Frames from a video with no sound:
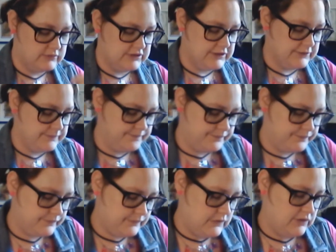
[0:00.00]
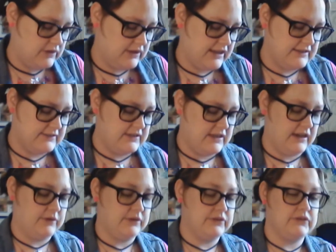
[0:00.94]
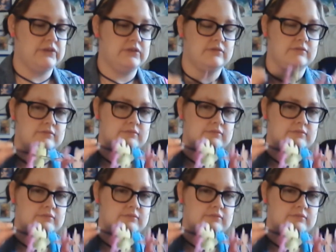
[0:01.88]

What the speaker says: So, you can kind of see how it's